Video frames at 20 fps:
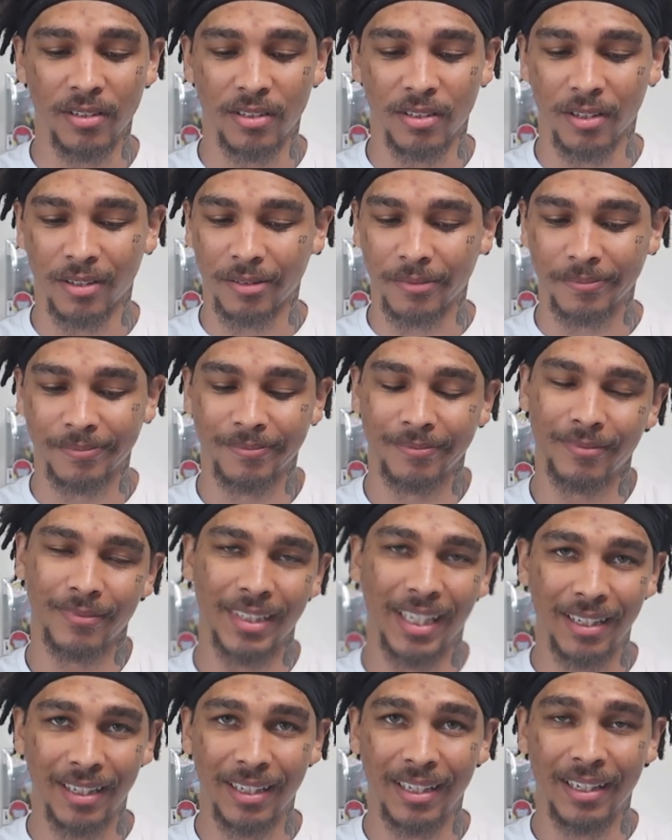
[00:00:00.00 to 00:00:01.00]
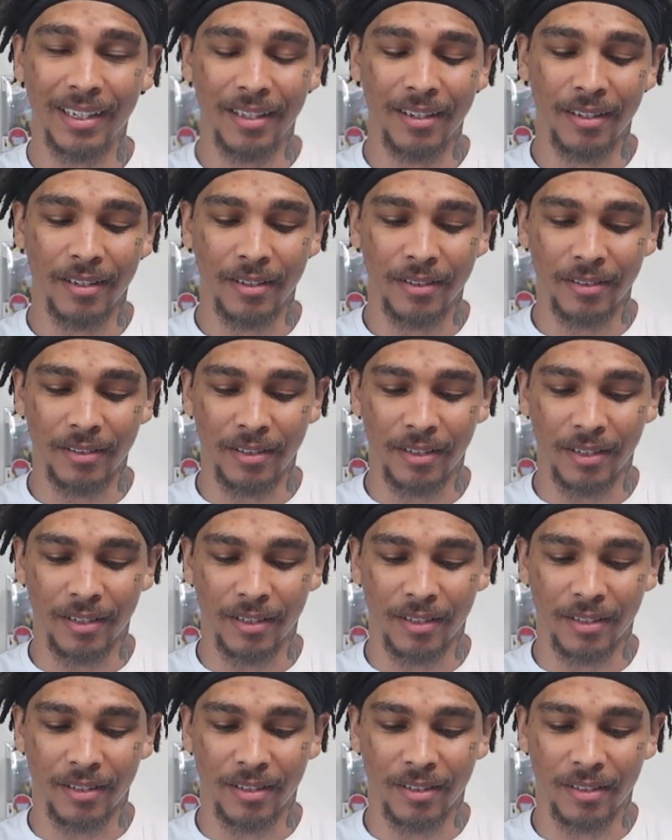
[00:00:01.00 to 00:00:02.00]
So
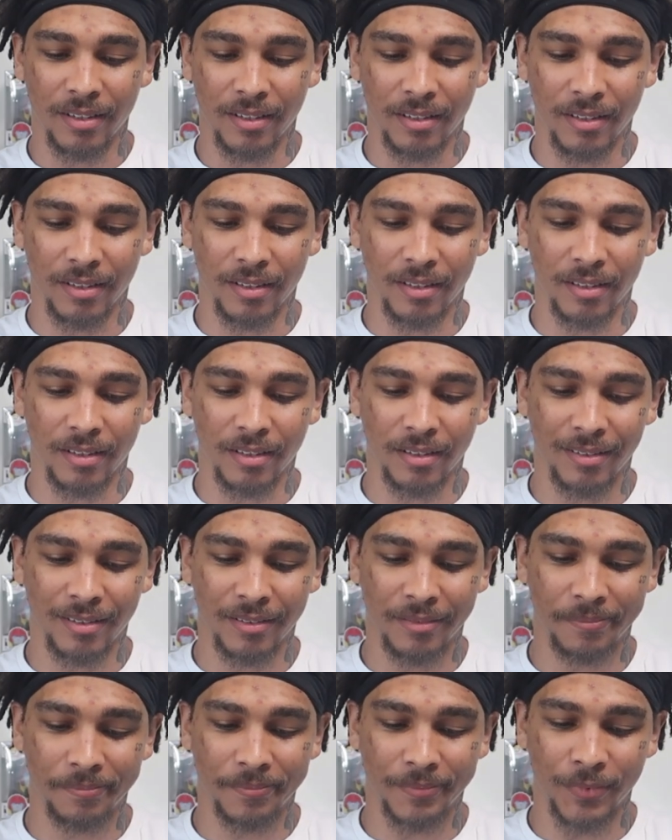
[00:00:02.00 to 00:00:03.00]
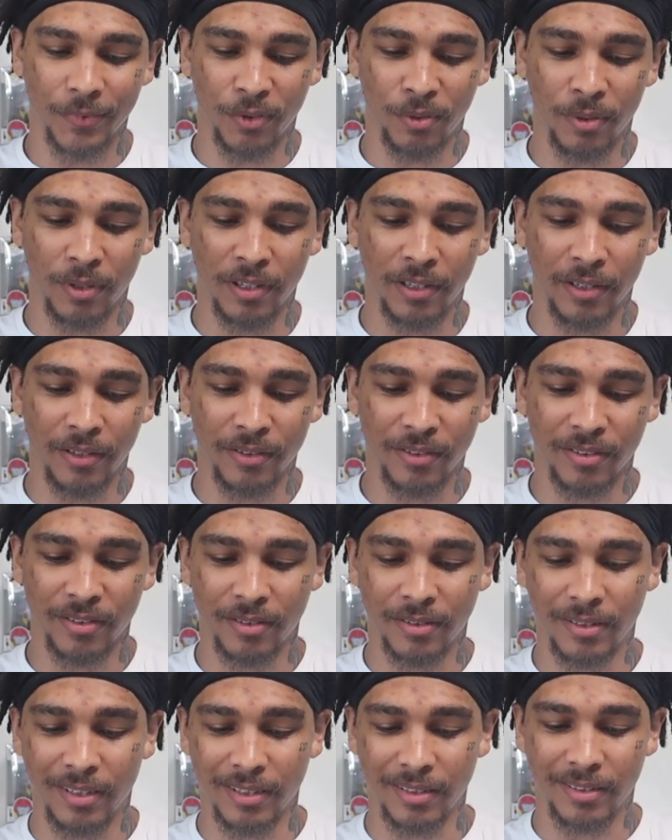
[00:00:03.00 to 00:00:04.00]
yeah. Who
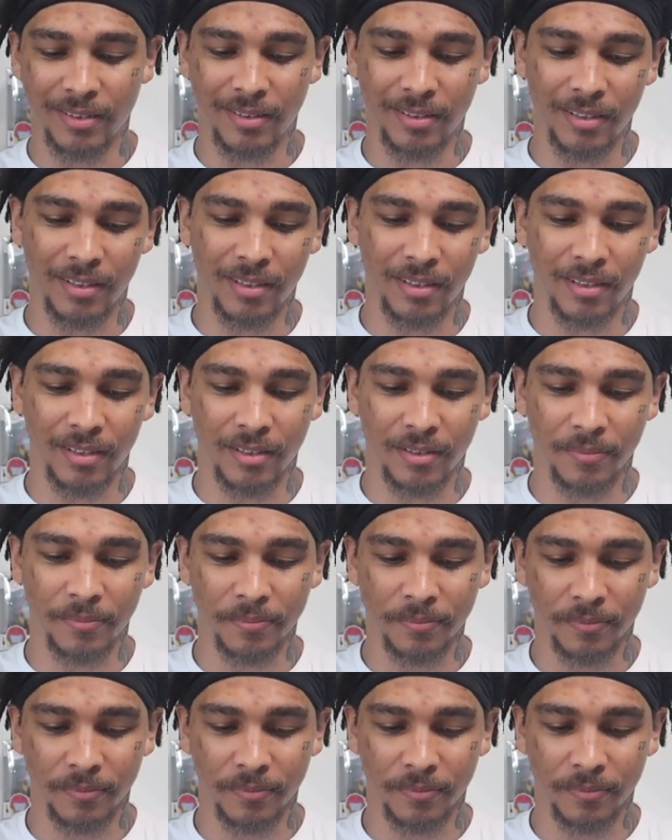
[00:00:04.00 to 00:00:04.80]
else? Let's see.